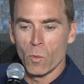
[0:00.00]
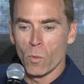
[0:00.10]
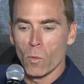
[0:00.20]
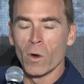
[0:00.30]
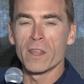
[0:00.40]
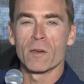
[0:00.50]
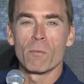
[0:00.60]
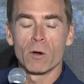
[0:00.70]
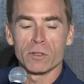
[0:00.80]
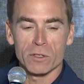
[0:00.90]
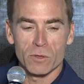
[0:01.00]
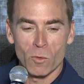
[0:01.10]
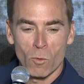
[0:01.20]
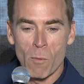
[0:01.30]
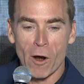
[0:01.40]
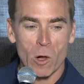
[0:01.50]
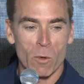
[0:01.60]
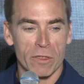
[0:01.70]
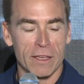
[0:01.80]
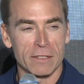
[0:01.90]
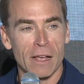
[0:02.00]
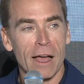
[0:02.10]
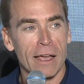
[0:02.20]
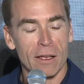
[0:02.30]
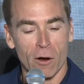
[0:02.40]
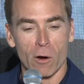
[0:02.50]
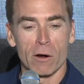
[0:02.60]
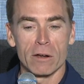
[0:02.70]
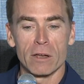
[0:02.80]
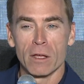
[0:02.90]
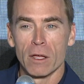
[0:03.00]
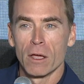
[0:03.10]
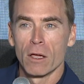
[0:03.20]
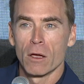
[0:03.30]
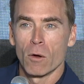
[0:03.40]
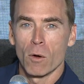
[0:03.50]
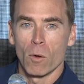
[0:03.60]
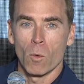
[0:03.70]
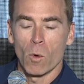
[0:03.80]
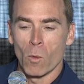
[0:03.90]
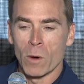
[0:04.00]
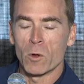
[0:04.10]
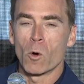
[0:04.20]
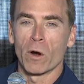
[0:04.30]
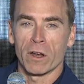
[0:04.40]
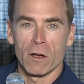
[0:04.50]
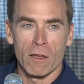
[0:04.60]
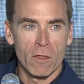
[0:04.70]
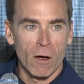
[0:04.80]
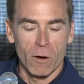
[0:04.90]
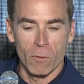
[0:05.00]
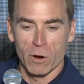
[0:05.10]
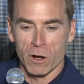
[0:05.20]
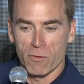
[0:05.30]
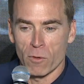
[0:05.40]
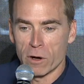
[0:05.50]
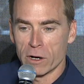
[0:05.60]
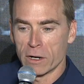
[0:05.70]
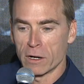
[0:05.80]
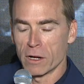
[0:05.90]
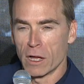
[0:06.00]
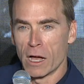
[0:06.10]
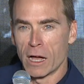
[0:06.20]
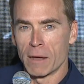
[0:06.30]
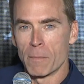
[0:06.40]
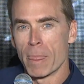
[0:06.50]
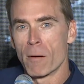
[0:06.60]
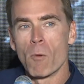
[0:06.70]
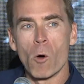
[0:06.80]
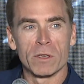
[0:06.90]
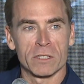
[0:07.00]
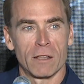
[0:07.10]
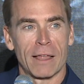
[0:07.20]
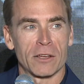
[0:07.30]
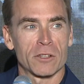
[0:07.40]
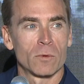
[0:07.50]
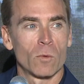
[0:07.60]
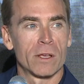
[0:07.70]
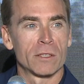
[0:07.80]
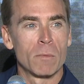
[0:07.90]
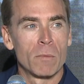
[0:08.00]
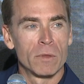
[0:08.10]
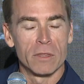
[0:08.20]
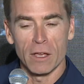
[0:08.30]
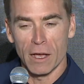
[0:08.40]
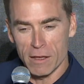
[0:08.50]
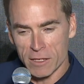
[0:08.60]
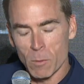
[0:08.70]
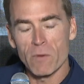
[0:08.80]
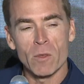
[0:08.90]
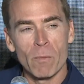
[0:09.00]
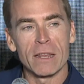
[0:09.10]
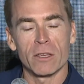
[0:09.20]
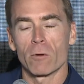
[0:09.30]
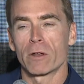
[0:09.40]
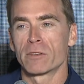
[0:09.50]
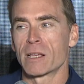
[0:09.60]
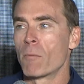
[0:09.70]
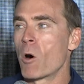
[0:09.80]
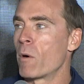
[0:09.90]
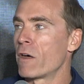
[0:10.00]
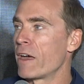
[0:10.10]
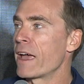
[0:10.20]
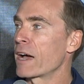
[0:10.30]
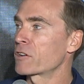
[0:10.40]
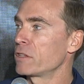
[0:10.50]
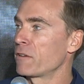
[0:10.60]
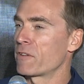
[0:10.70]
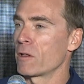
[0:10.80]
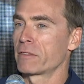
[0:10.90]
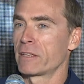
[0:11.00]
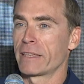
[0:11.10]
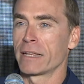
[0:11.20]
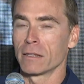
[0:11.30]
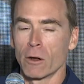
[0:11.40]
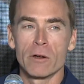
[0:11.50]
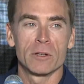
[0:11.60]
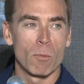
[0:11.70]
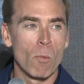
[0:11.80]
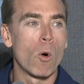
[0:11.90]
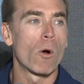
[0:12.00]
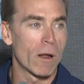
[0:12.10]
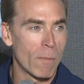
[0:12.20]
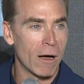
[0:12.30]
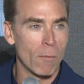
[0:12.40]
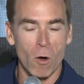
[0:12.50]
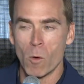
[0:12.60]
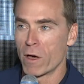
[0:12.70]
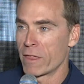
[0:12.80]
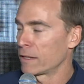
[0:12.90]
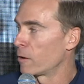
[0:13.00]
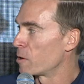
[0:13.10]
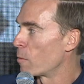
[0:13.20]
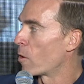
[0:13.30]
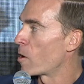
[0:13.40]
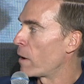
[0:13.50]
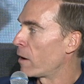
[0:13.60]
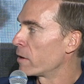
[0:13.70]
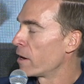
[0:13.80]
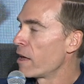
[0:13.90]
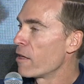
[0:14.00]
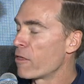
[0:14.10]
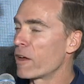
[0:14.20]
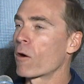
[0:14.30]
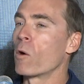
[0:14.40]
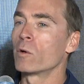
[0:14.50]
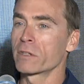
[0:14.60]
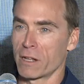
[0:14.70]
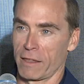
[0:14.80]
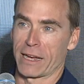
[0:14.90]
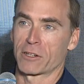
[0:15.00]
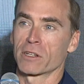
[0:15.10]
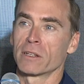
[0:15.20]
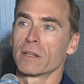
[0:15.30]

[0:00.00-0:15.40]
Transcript: One of the most remarkable things I heard when we were working on the artwork for MoMA's collection was some of the main curators at MoMA, they actually felt that they learned more about MoMA, they learned more about their own collection